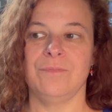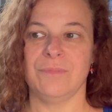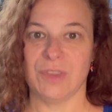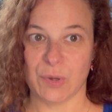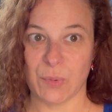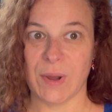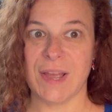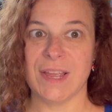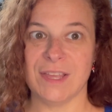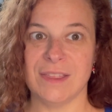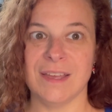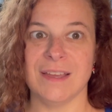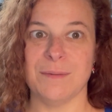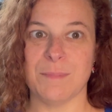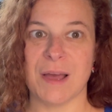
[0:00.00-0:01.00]
the way
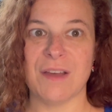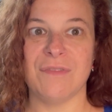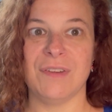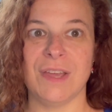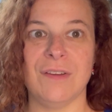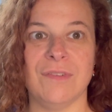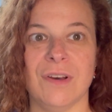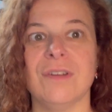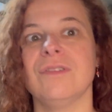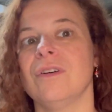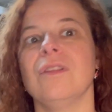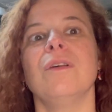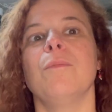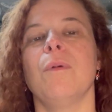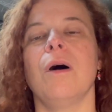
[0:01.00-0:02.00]
that my feet felt
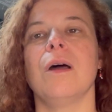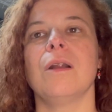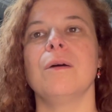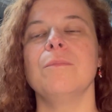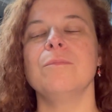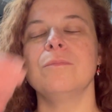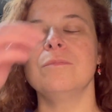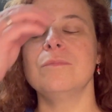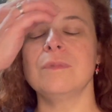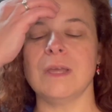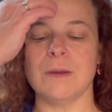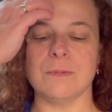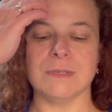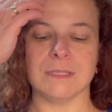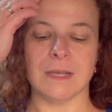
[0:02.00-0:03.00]
on the bottom,
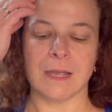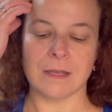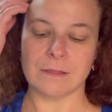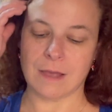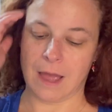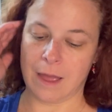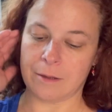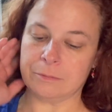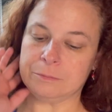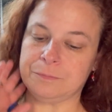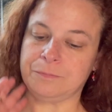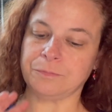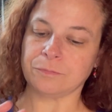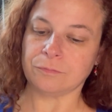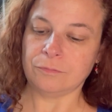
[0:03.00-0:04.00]
it was like that.
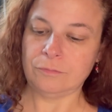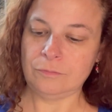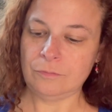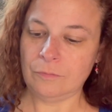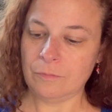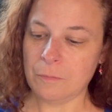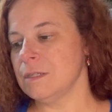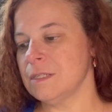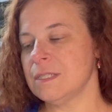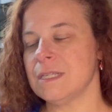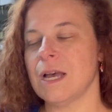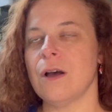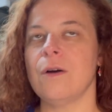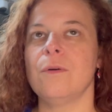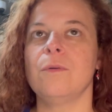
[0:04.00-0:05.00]

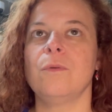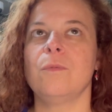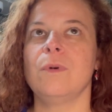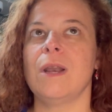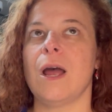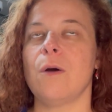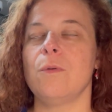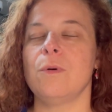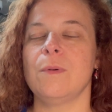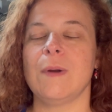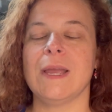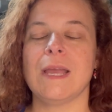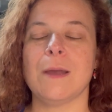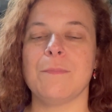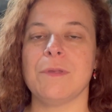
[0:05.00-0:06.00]
So when I would
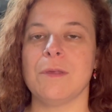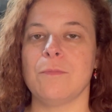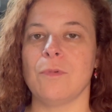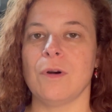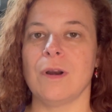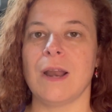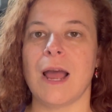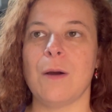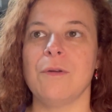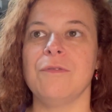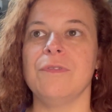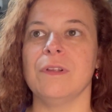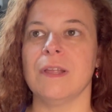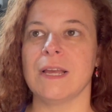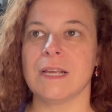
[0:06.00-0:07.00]
wake up in the morning, I would
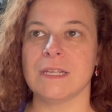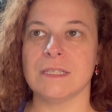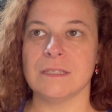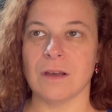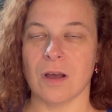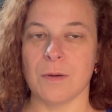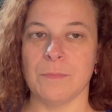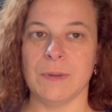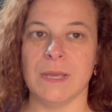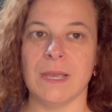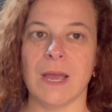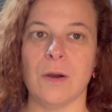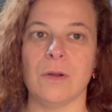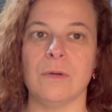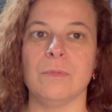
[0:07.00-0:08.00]
feel like a zombie.
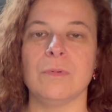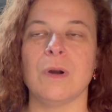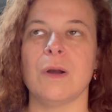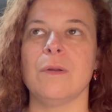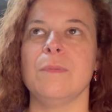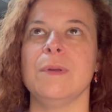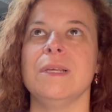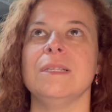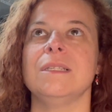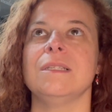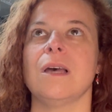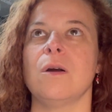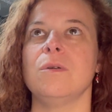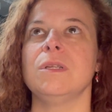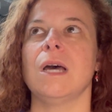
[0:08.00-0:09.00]
I would I would be
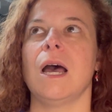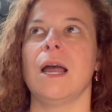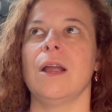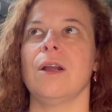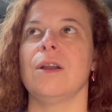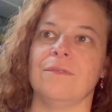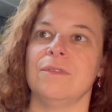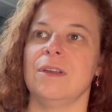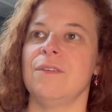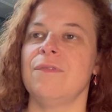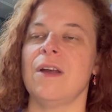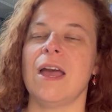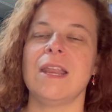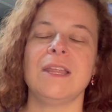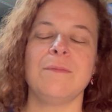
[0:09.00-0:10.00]
so tired. If
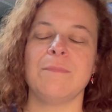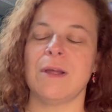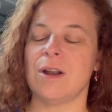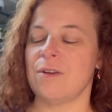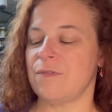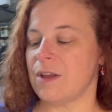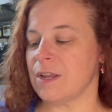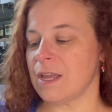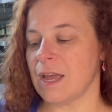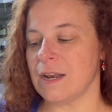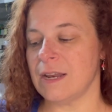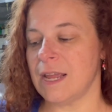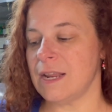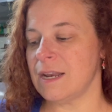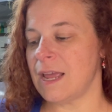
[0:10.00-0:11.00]
I didn't matter if I'd
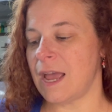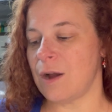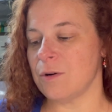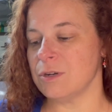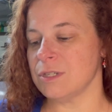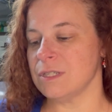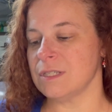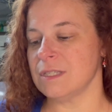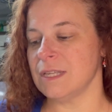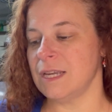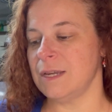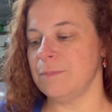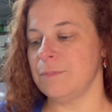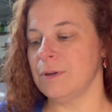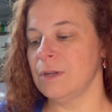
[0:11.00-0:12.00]
gotten eight hours of sleep